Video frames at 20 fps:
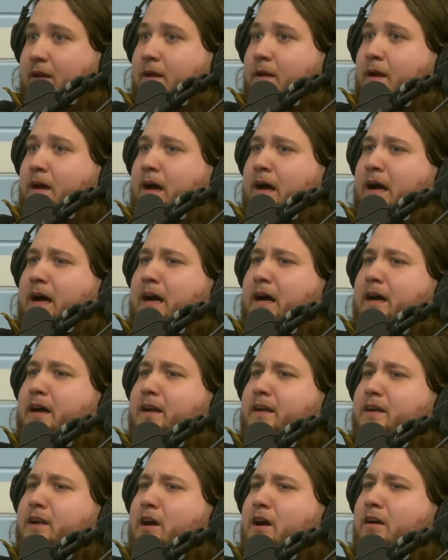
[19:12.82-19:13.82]

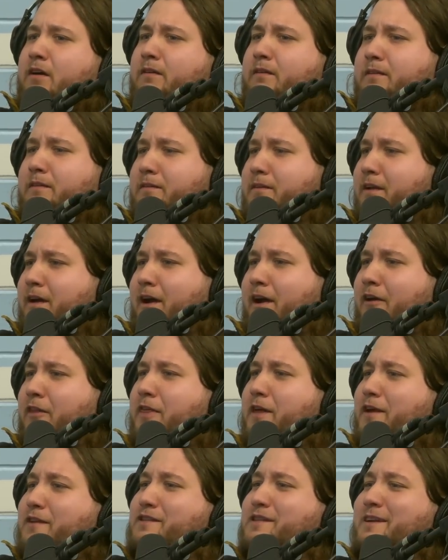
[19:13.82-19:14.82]
Uh, no, no, I don't
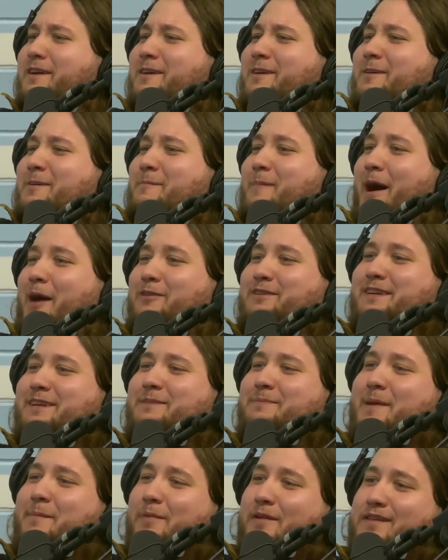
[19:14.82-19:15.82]
no? think so. mounted,
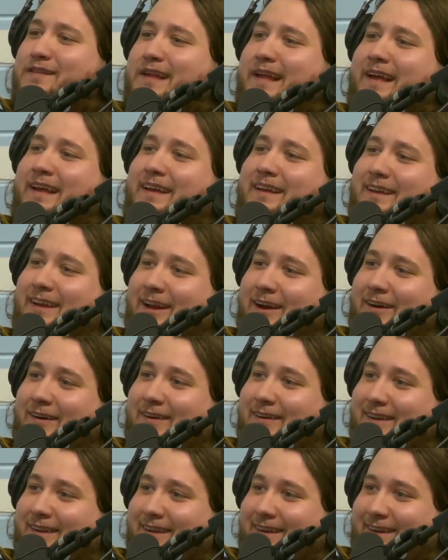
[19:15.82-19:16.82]
no. people say.
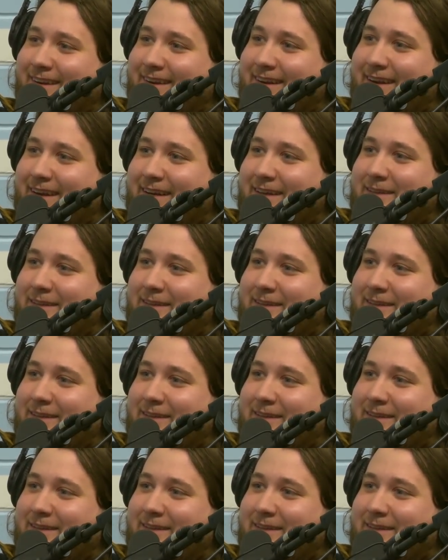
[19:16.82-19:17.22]
Mounted, know? all right. Yeah.